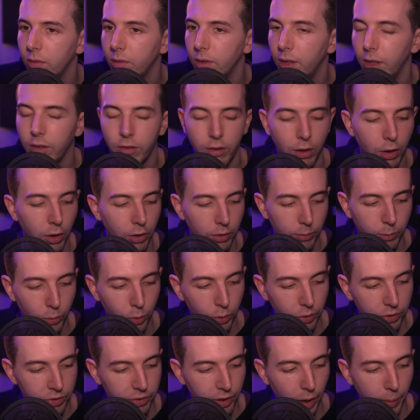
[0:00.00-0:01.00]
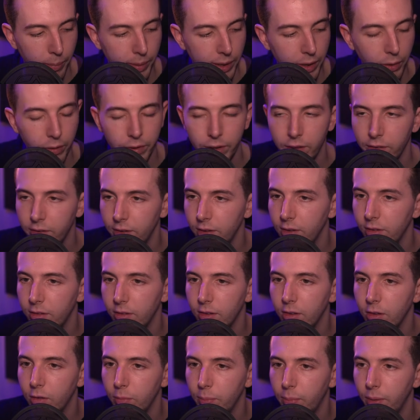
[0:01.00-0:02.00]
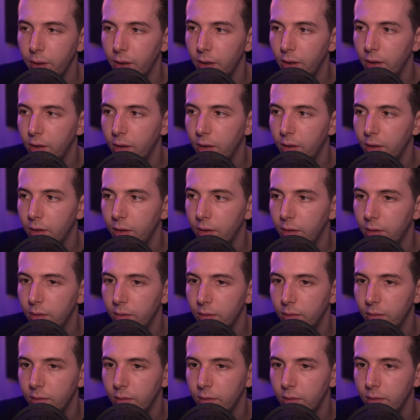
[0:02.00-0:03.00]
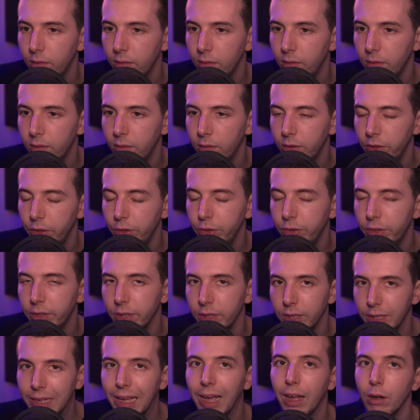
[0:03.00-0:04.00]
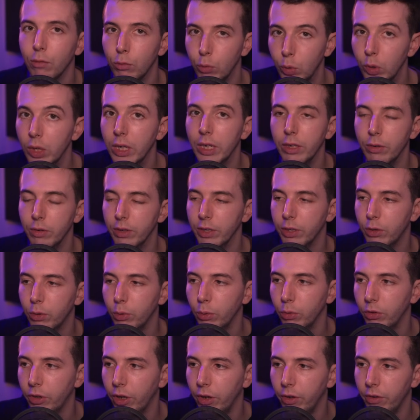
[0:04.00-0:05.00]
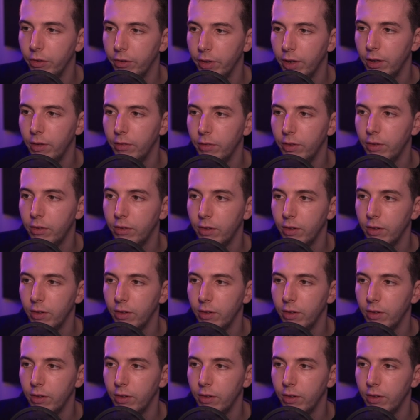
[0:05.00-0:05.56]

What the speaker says: It's a lot more subby on this instance, but you can get really, really cool tones out of this